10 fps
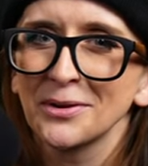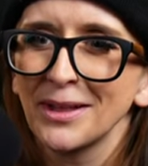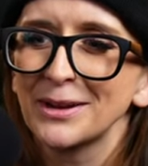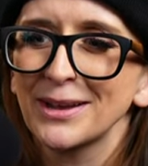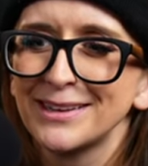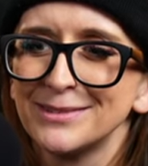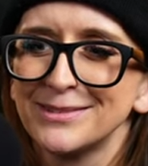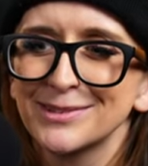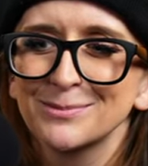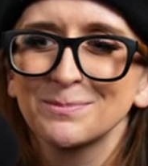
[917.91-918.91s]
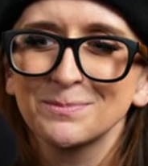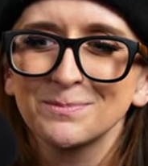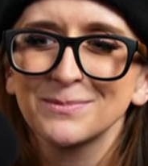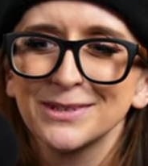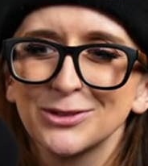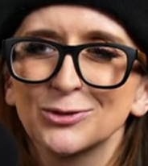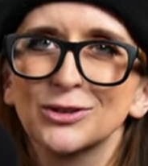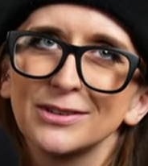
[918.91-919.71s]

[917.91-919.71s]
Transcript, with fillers: Like it's just